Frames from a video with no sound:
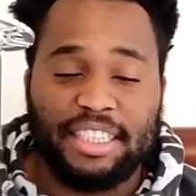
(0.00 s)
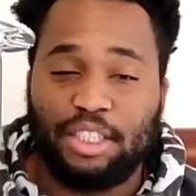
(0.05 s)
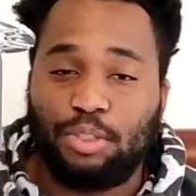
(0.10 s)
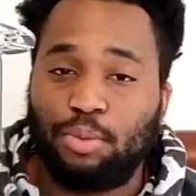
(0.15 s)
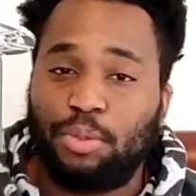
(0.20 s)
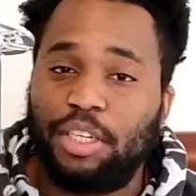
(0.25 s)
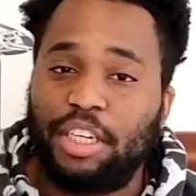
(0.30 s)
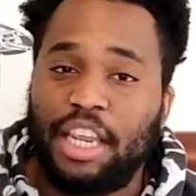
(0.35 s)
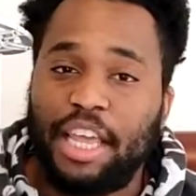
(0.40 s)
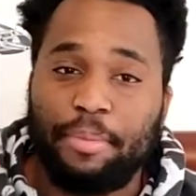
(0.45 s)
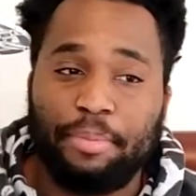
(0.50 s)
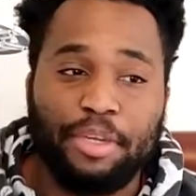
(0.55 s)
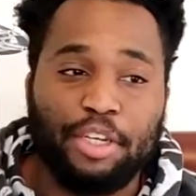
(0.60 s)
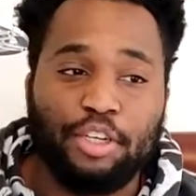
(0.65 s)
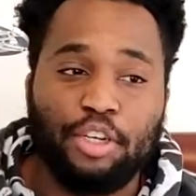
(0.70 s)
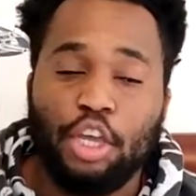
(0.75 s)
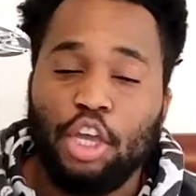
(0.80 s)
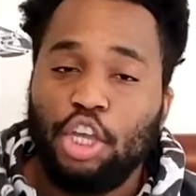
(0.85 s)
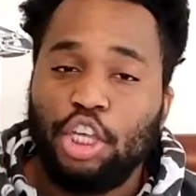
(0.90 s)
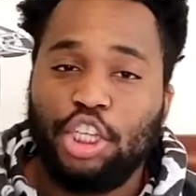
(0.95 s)
That's what
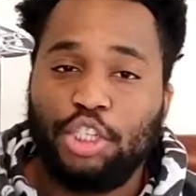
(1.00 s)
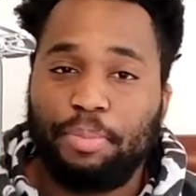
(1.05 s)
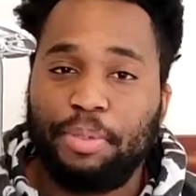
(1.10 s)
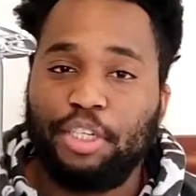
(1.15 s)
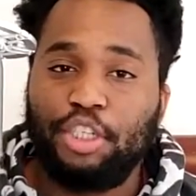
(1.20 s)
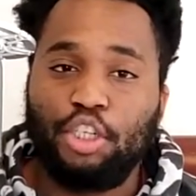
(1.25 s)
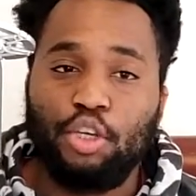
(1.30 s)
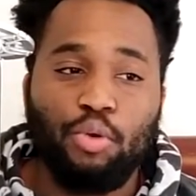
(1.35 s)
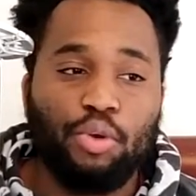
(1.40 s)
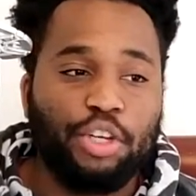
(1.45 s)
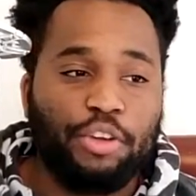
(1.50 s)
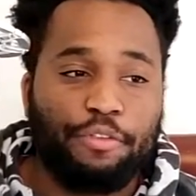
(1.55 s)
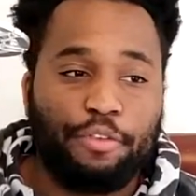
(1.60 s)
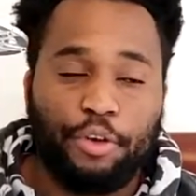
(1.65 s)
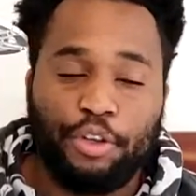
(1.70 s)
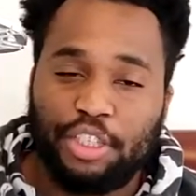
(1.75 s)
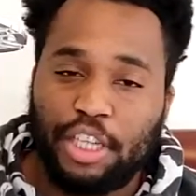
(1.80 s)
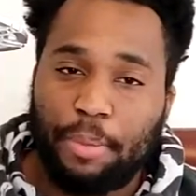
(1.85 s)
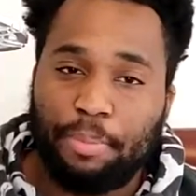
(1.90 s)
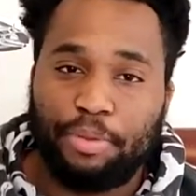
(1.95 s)
he's been doing. The
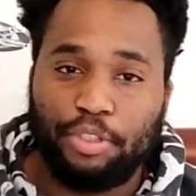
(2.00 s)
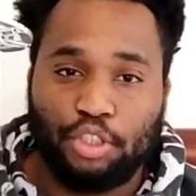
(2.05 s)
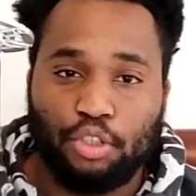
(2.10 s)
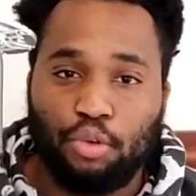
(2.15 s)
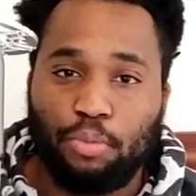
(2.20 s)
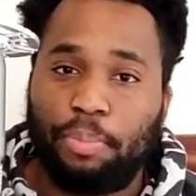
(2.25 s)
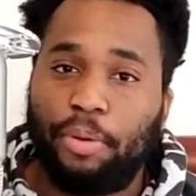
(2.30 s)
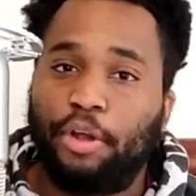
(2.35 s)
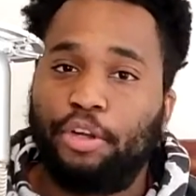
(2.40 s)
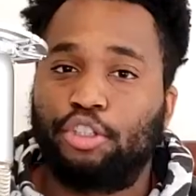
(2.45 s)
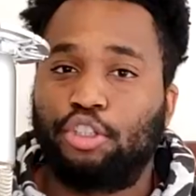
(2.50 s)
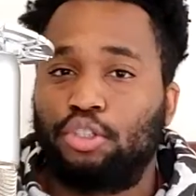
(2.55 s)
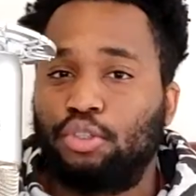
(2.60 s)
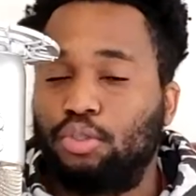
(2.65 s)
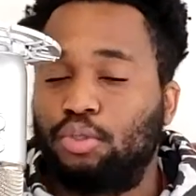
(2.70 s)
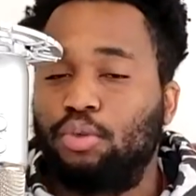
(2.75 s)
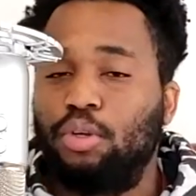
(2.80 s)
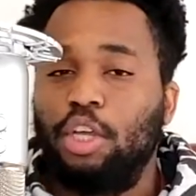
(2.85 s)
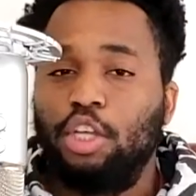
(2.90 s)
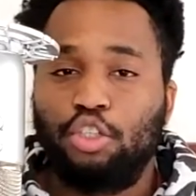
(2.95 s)
first episode, part
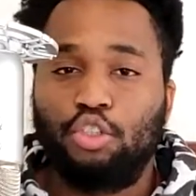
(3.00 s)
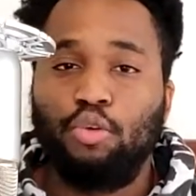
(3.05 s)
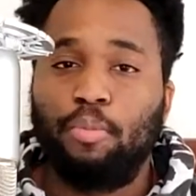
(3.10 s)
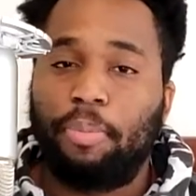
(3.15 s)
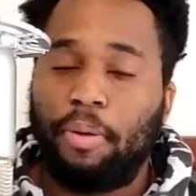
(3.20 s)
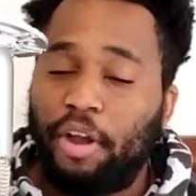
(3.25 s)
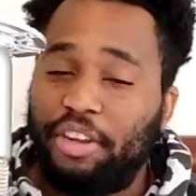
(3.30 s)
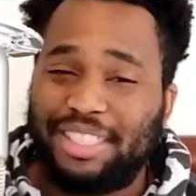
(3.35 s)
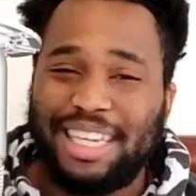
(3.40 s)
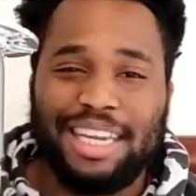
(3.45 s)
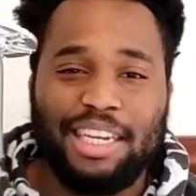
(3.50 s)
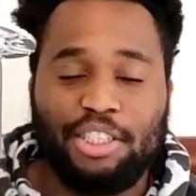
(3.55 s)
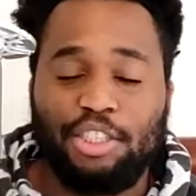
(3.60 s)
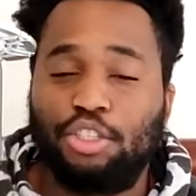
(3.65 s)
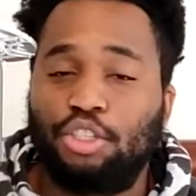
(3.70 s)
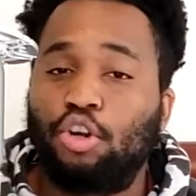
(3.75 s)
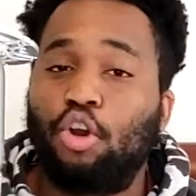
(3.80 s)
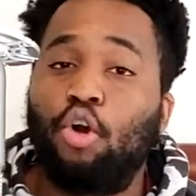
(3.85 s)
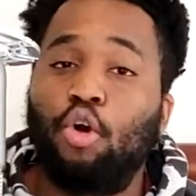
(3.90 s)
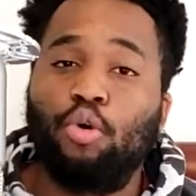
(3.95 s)
2 parts. I
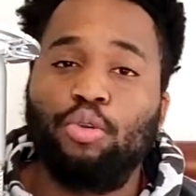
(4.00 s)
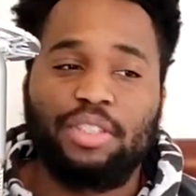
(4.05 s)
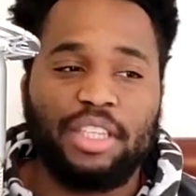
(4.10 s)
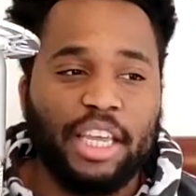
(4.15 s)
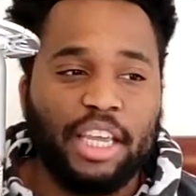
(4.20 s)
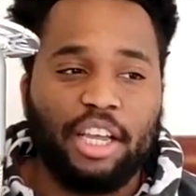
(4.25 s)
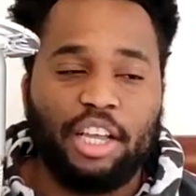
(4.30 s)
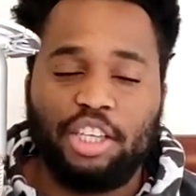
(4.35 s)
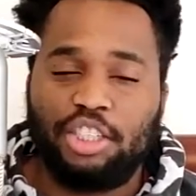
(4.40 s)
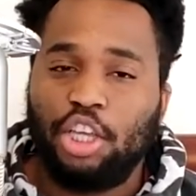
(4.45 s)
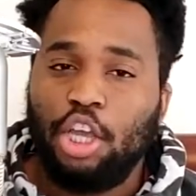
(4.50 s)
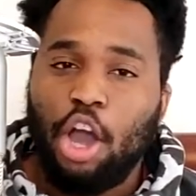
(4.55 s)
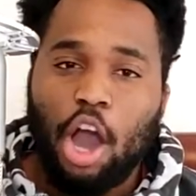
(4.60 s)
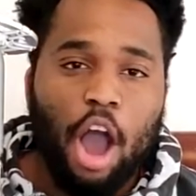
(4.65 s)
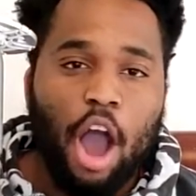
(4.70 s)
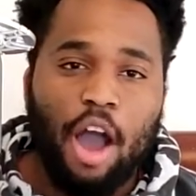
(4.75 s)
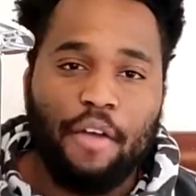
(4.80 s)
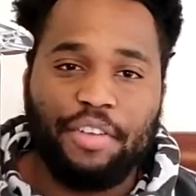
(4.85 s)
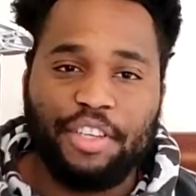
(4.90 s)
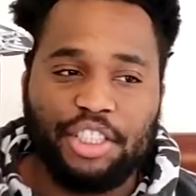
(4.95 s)
listened to the whole thing because
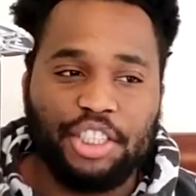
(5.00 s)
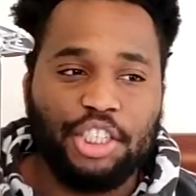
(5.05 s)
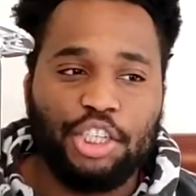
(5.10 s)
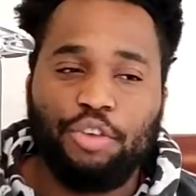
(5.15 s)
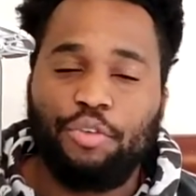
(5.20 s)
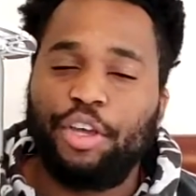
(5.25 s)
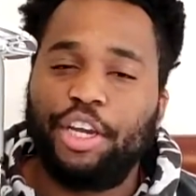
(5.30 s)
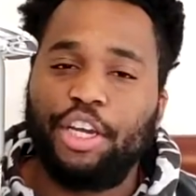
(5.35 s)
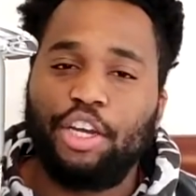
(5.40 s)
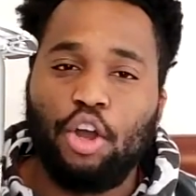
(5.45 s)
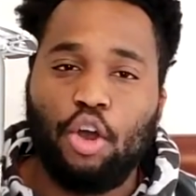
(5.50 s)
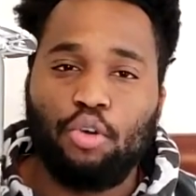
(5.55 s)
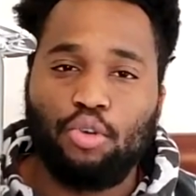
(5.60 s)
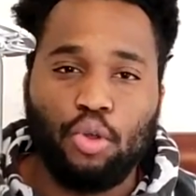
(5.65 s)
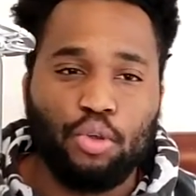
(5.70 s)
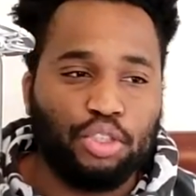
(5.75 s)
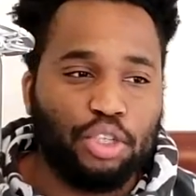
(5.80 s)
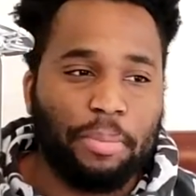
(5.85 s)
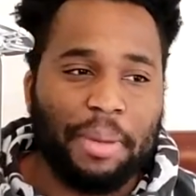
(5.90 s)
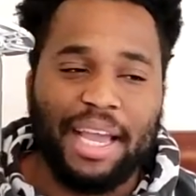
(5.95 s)
obviously you already know
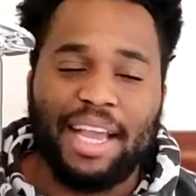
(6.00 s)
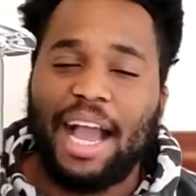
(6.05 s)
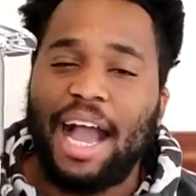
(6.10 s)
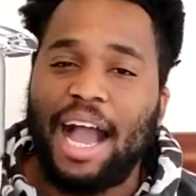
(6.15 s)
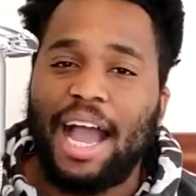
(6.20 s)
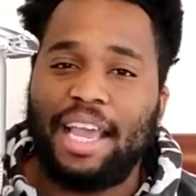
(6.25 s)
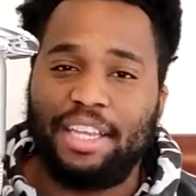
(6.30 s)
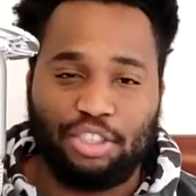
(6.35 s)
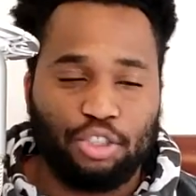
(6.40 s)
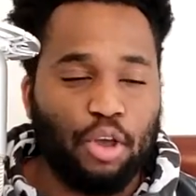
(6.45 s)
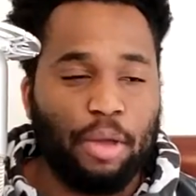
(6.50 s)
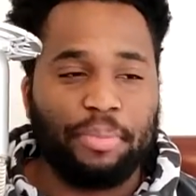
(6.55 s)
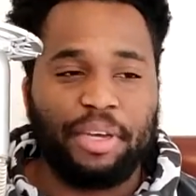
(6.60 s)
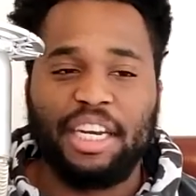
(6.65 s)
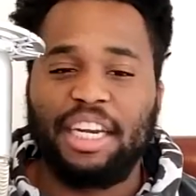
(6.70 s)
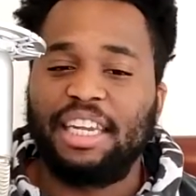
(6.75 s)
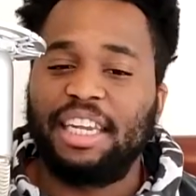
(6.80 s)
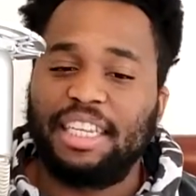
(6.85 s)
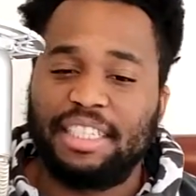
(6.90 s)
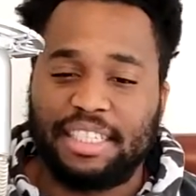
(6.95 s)
those are my guys. So I'm
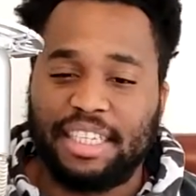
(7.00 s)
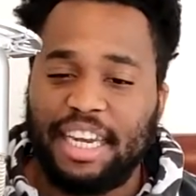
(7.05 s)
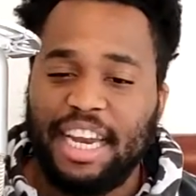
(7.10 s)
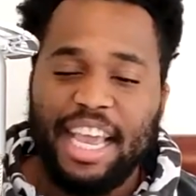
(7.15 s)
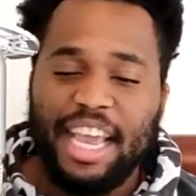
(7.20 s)
going to listen.